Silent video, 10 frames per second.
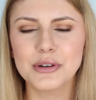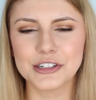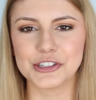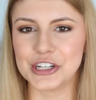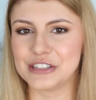you
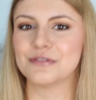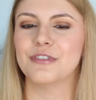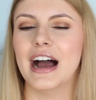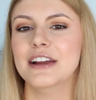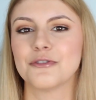can just
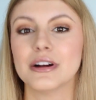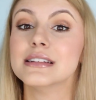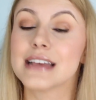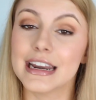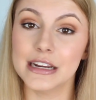find
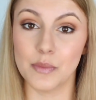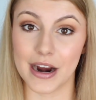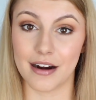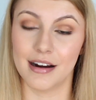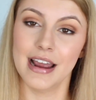friends
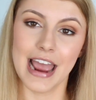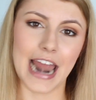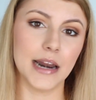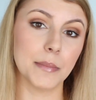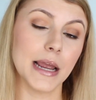anywhere,
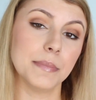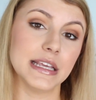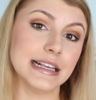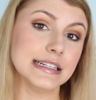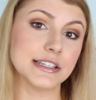and it might be
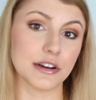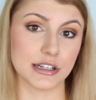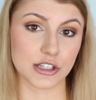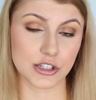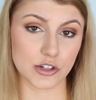easier
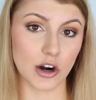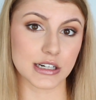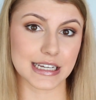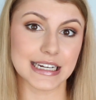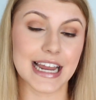to
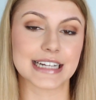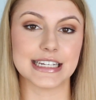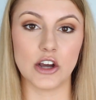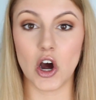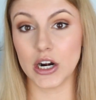start
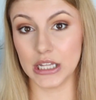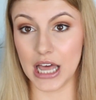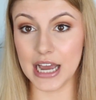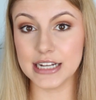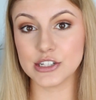connecting
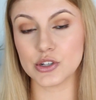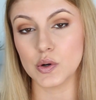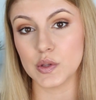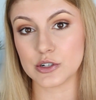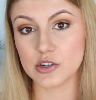online
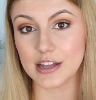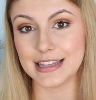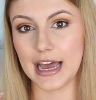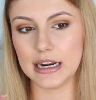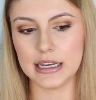so there's
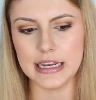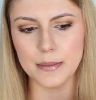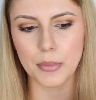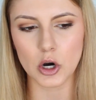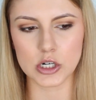not that
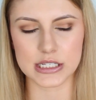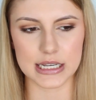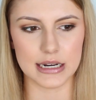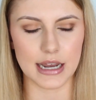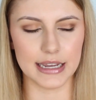
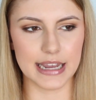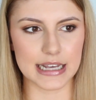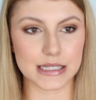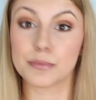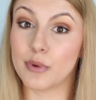in-person, I
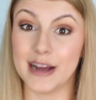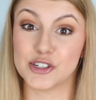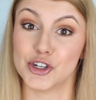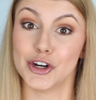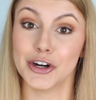guess,
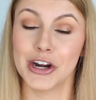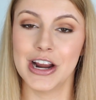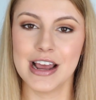pressure.